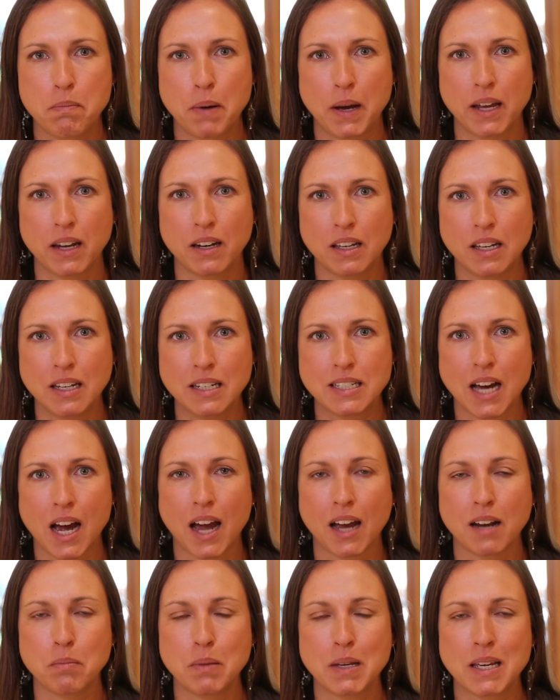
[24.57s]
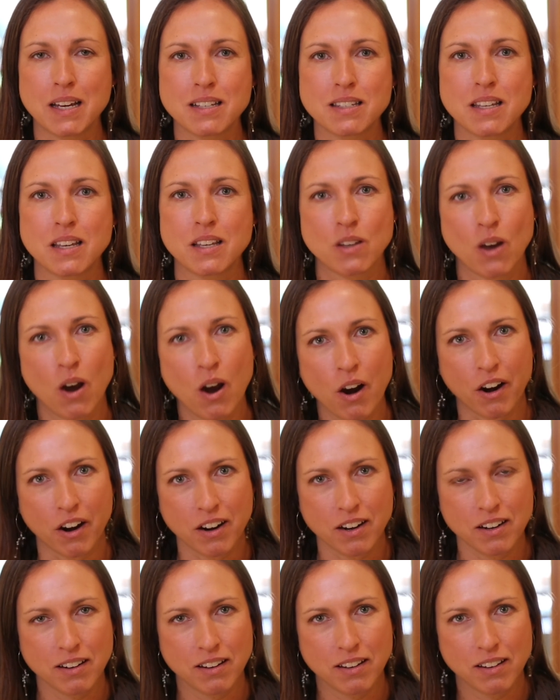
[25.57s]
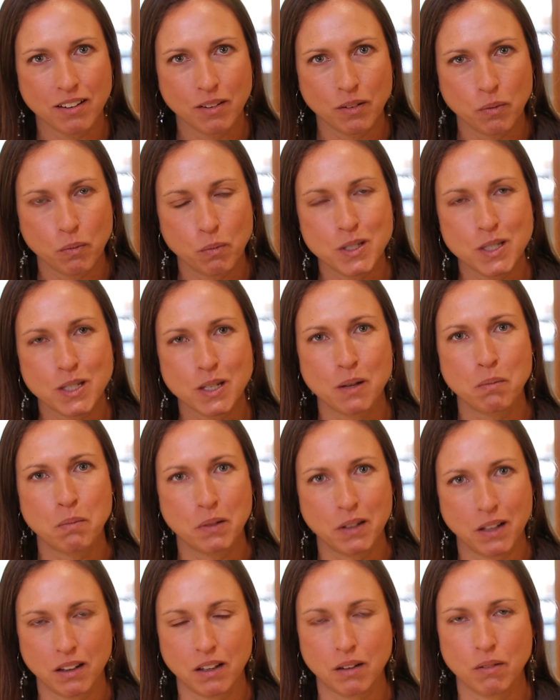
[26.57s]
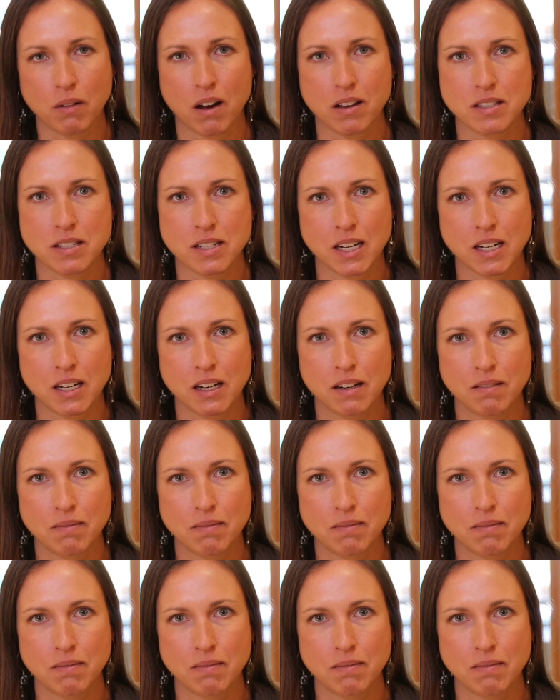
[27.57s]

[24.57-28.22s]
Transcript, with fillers: But he died because his heart was completely rusted.